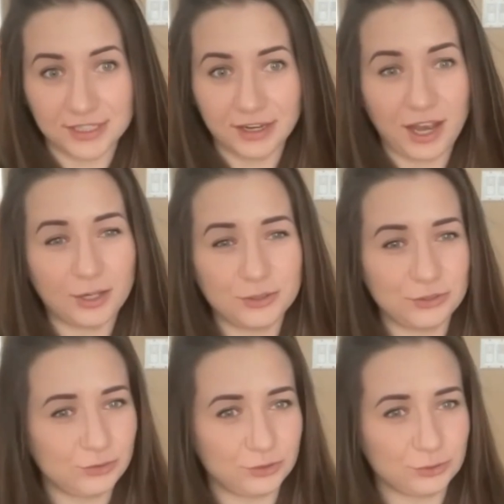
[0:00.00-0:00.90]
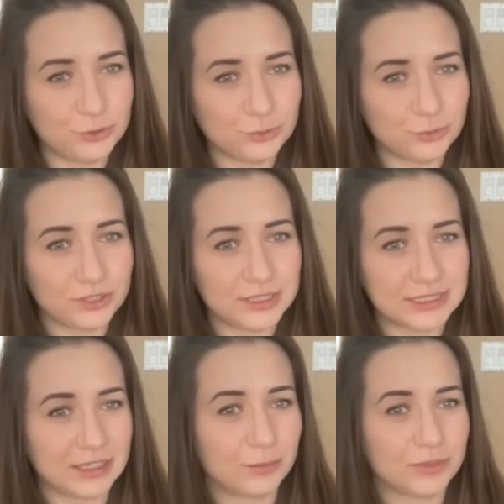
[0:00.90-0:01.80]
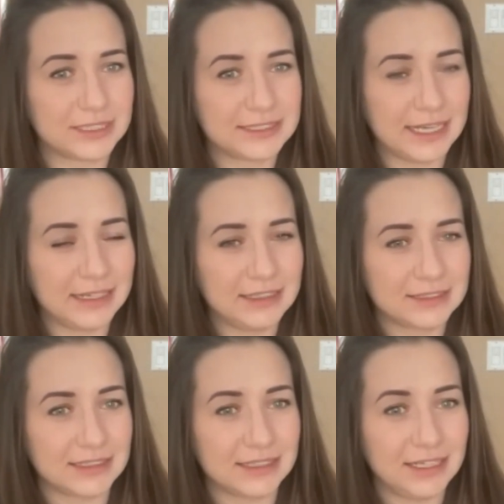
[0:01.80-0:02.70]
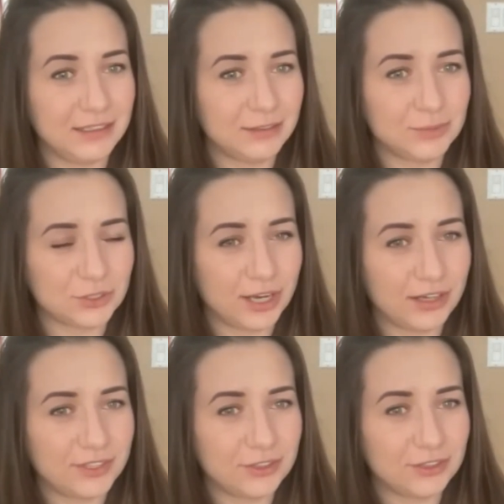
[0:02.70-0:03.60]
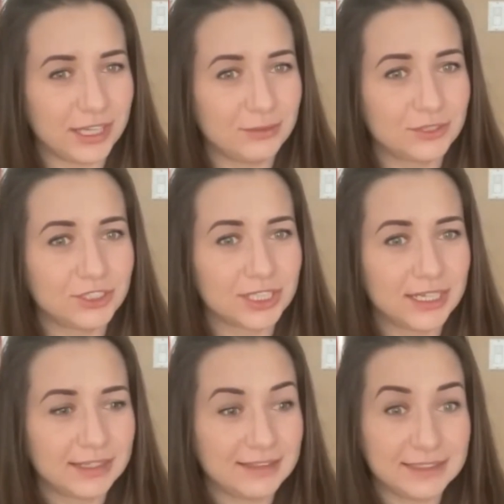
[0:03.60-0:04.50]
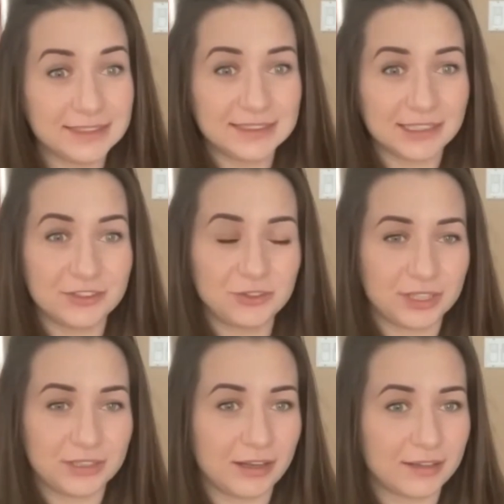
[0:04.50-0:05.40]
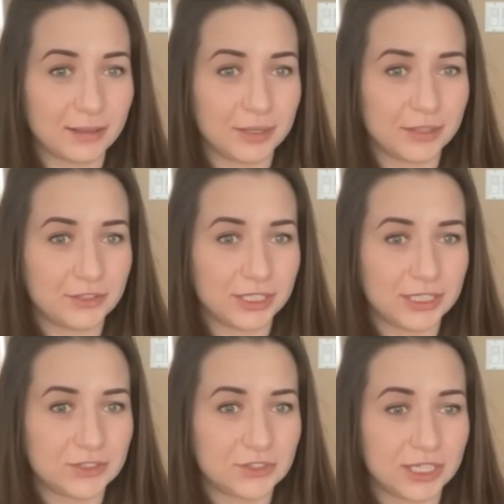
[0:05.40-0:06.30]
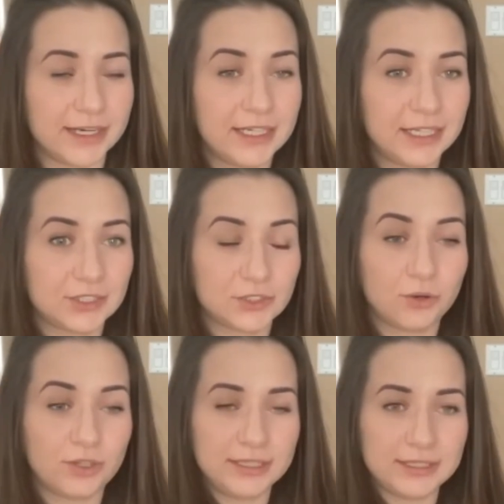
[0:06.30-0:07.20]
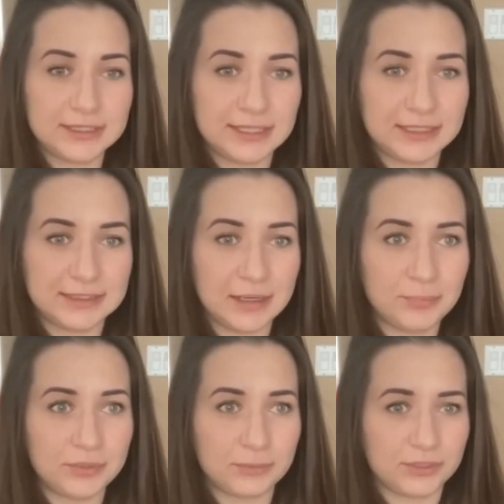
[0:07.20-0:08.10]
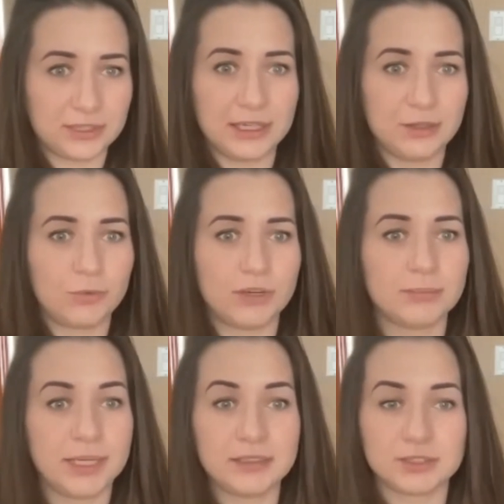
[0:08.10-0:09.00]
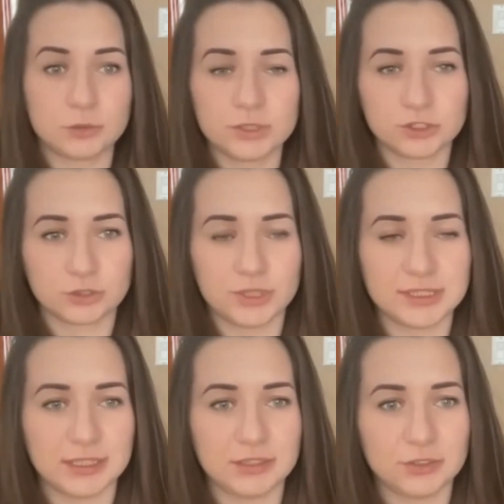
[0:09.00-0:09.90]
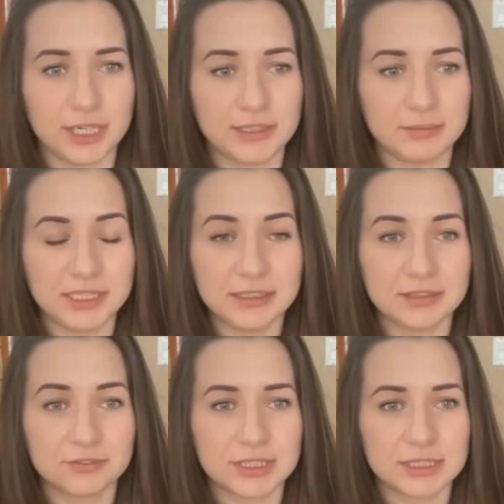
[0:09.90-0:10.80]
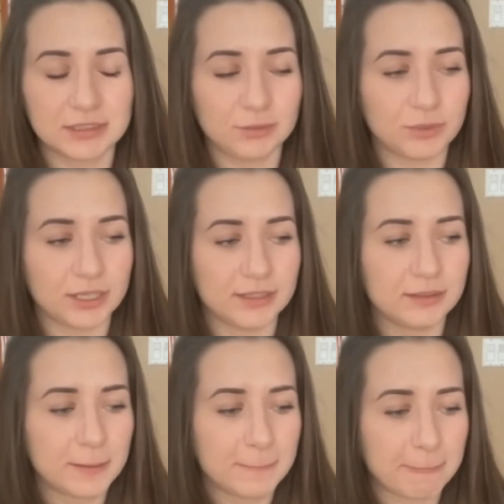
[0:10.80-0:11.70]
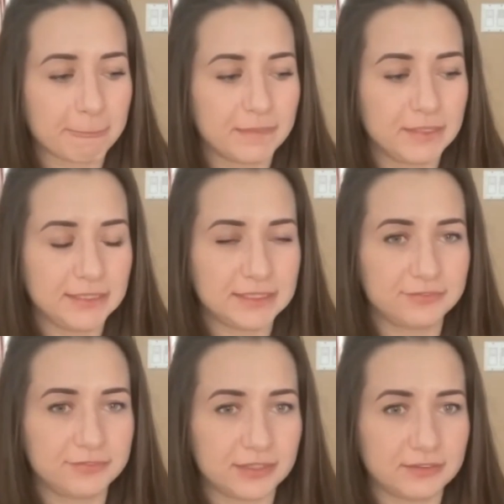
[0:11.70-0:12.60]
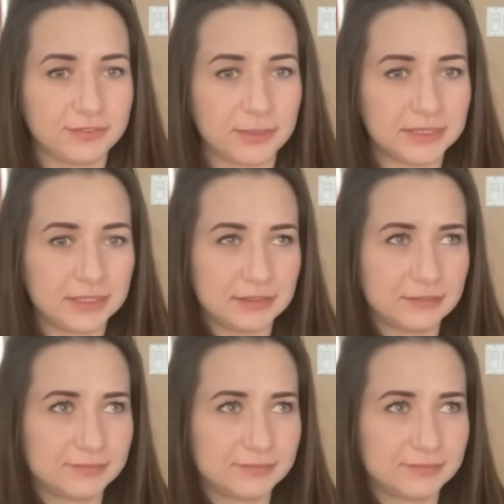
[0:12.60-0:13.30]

how you use words, like what sayings and idioms you have in your language. This tells you a lot about your history. So on this example was like what made so much noise in Ukrainian media recently when these feminine,